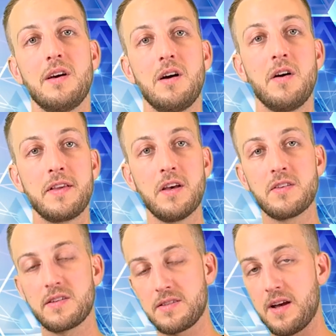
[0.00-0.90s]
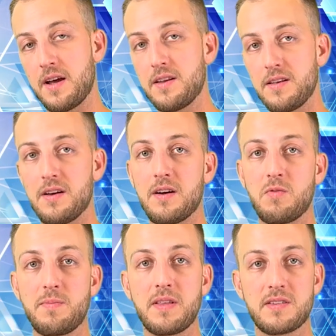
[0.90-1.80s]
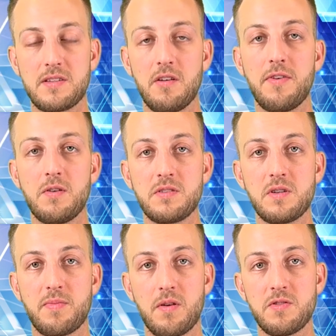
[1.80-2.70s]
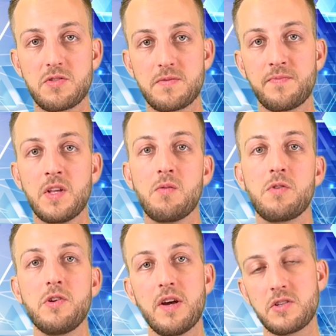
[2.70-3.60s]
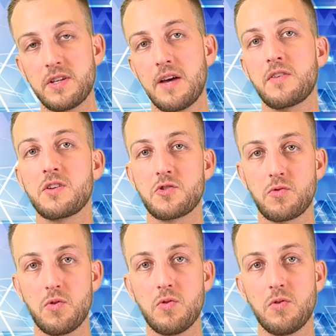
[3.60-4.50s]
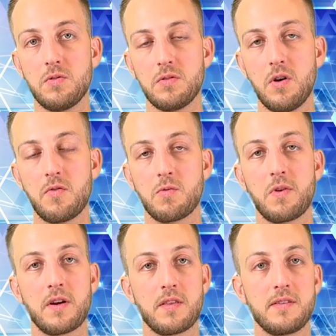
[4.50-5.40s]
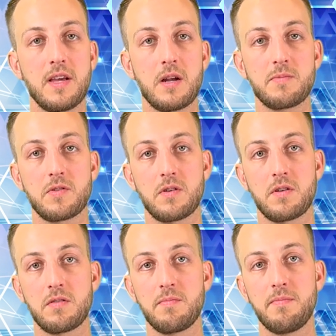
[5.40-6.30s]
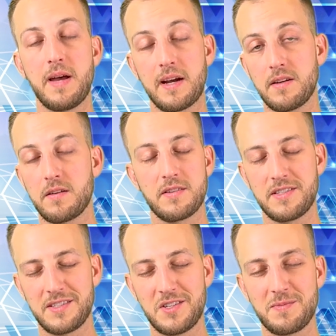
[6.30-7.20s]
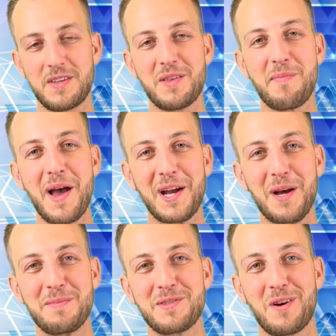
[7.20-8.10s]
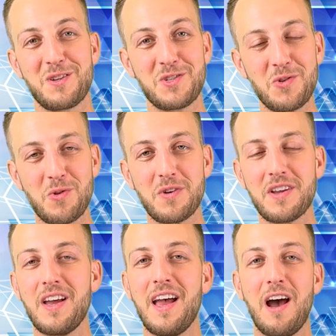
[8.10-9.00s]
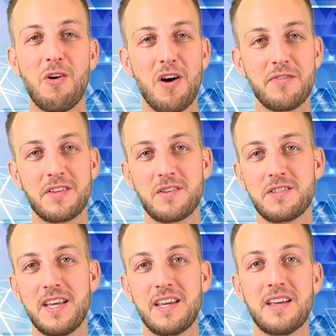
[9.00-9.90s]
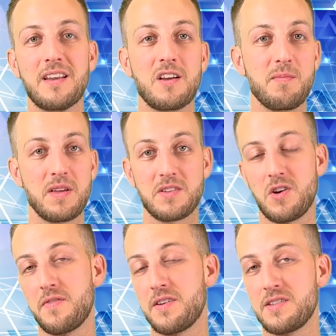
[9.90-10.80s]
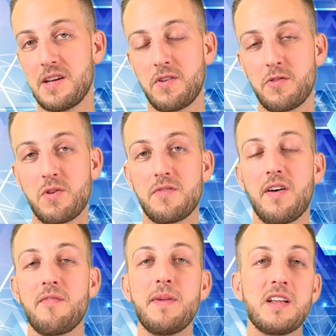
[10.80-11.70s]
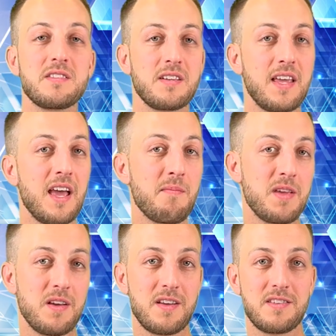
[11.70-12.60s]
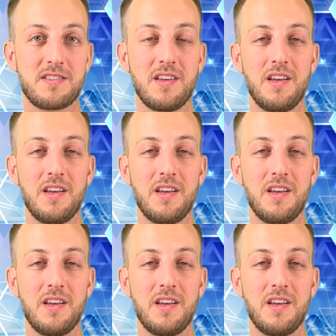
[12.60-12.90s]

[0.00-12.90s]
On the other side would be the self-hosted approach, where you actually have control over where the the backups are stored, how often they're taken. It could be as often as every 3 to 5 minutes, again, because